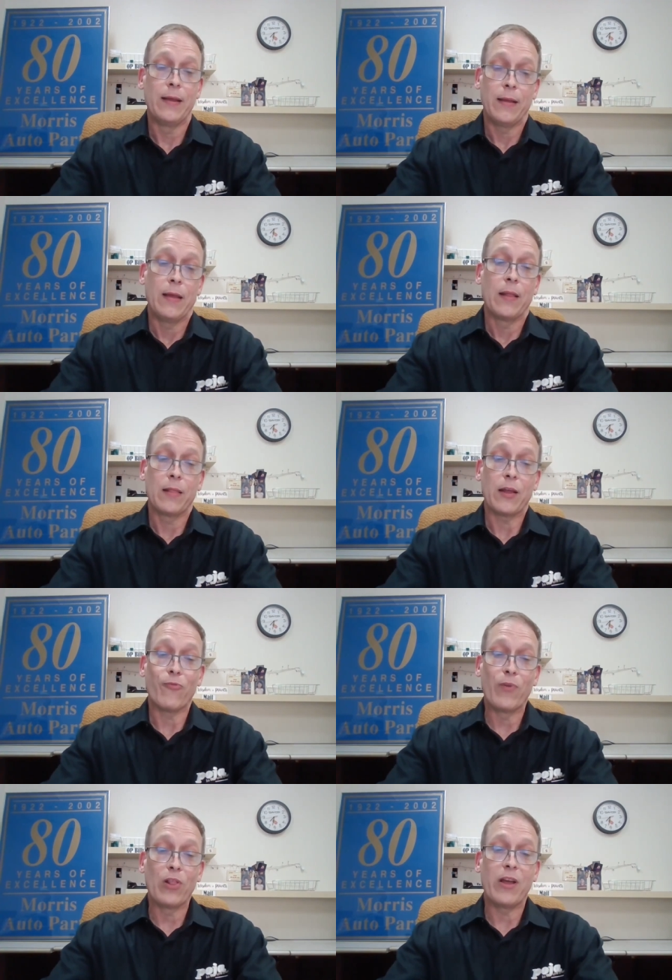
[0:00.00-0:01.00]
Mm. Like a
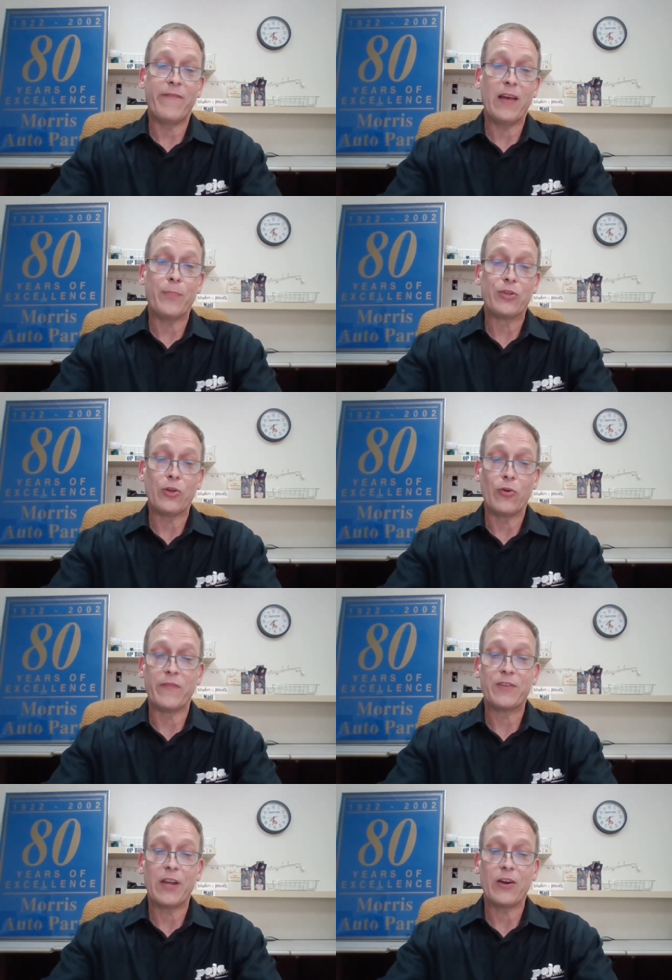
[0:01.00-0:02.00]
real-life episode of
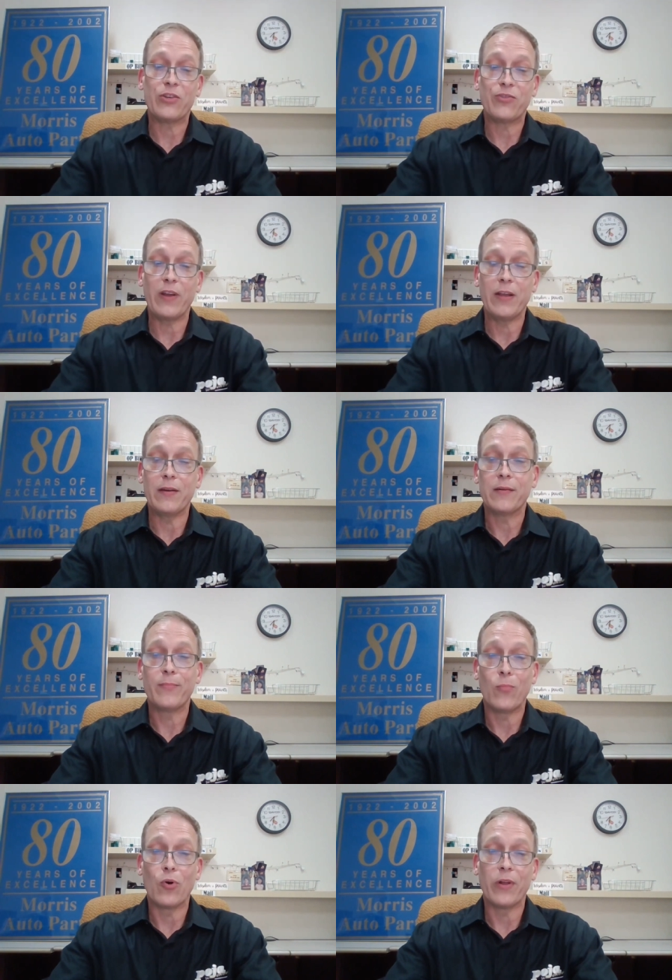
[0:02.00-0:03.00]
Scared Straight,
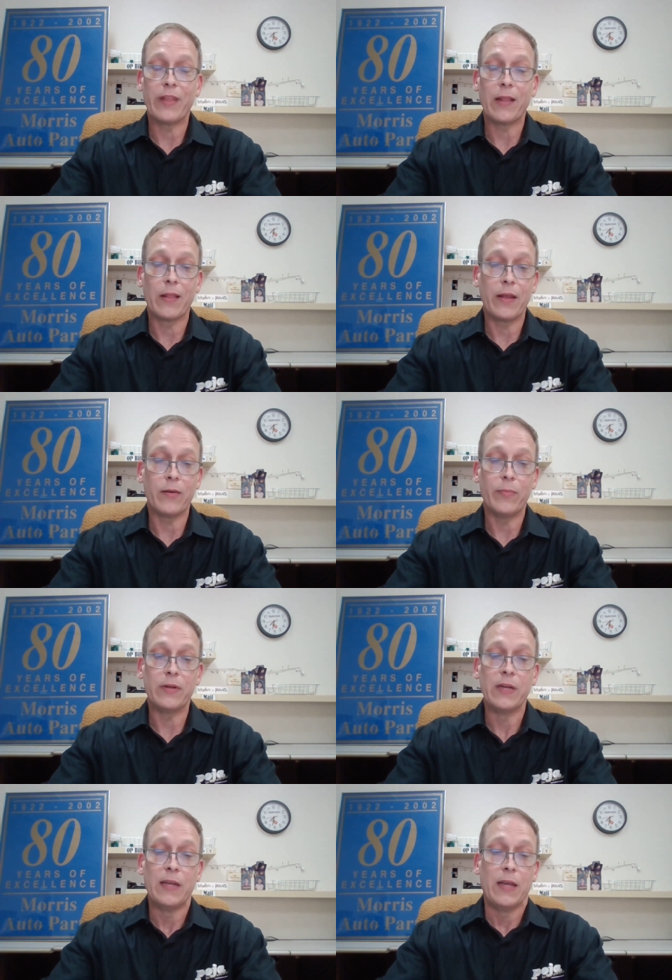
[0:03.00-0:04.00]
more on that later, but
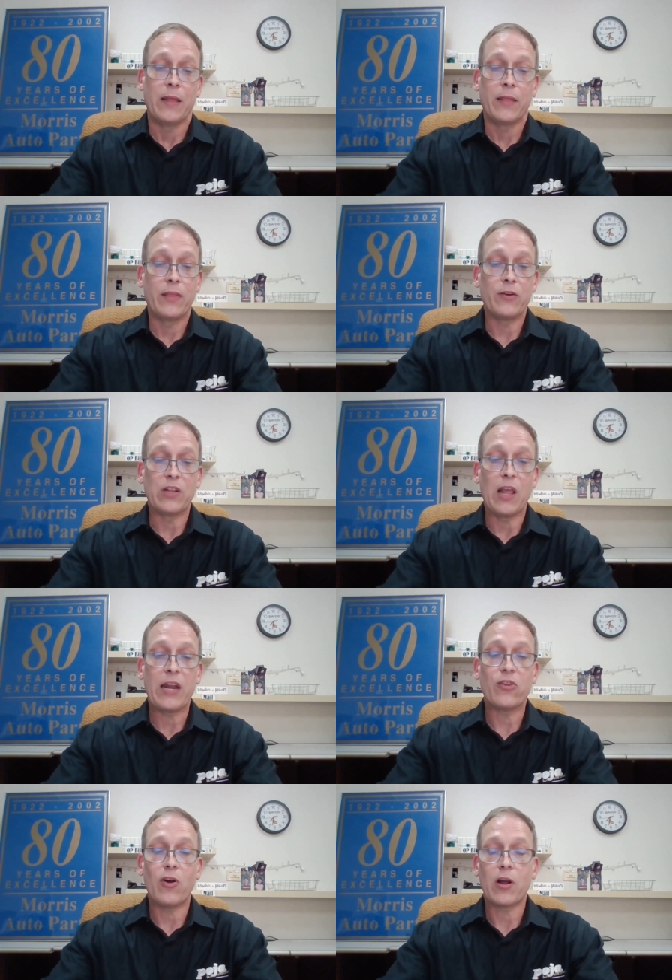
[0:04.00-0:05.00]
there's a lot
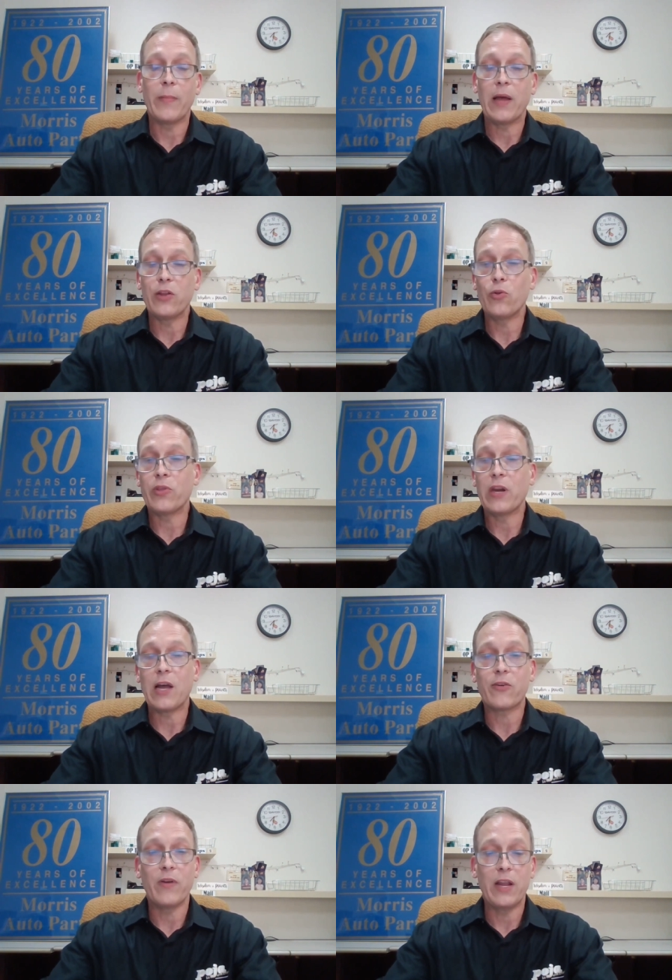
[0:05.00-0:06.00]
of talk about youth
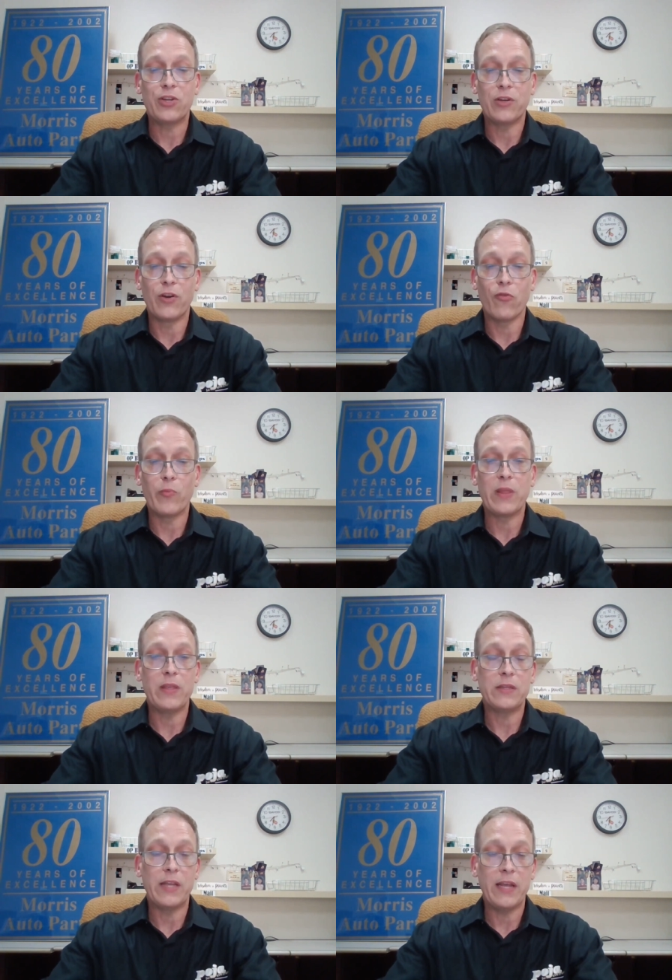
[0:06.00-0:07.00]
indoctrination and grooming
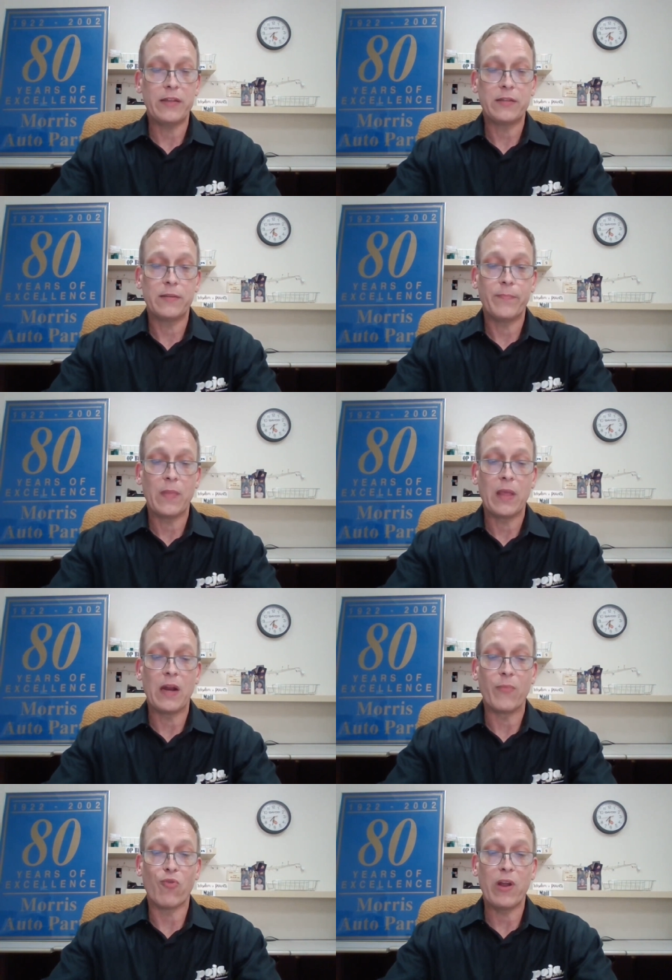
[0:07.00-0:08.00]
these days, and
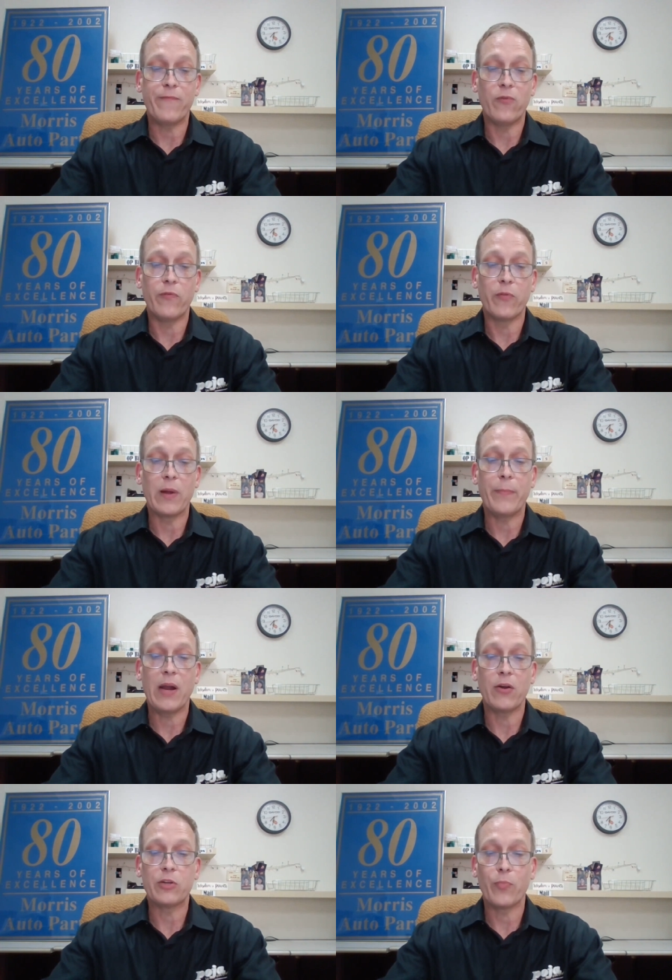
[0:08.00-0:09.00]
I'm grateful for my
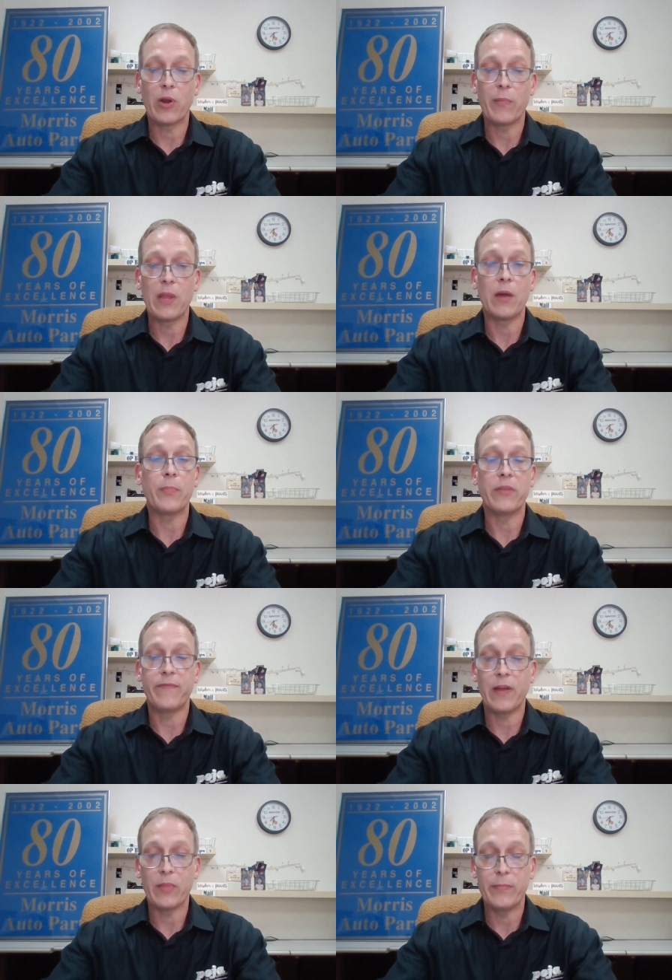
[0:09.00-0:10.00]
parents bringing me up in the
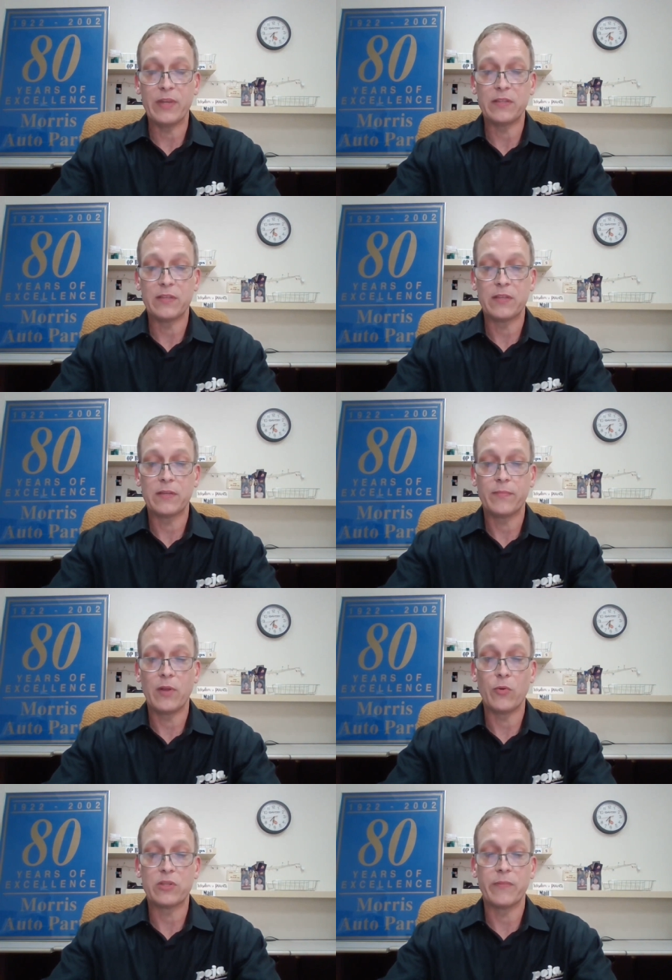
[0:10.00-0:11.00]
family business. It
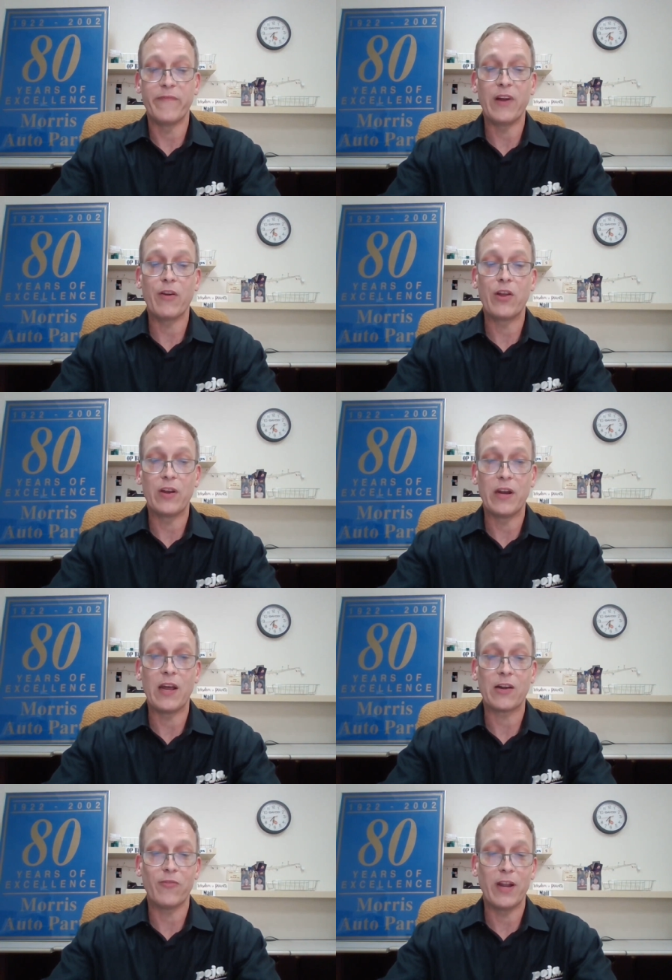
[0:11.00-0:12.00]
was some very good
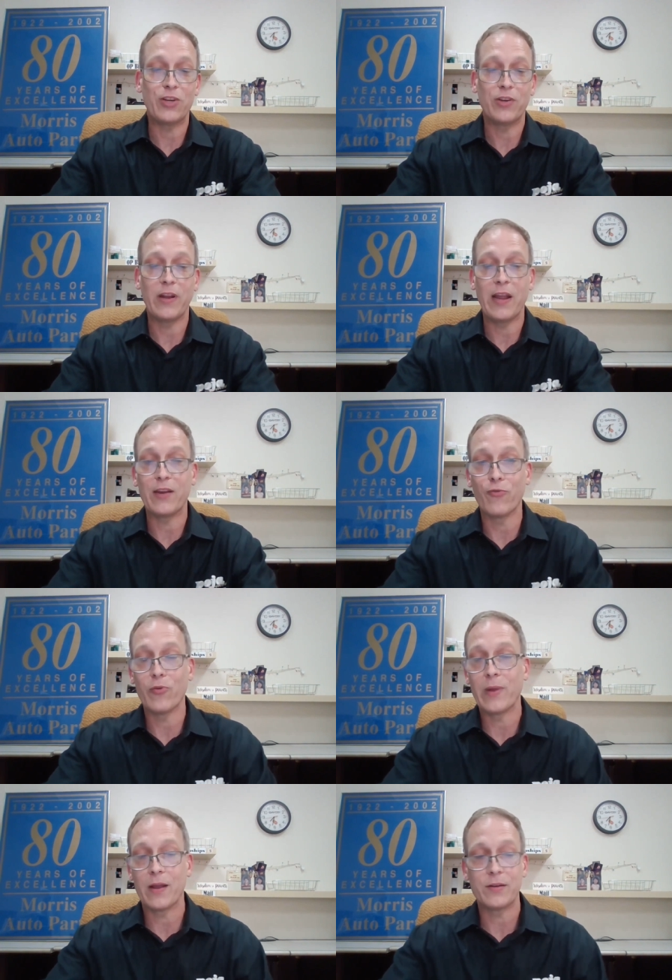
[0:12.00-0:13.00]
indoctrination and grooming, I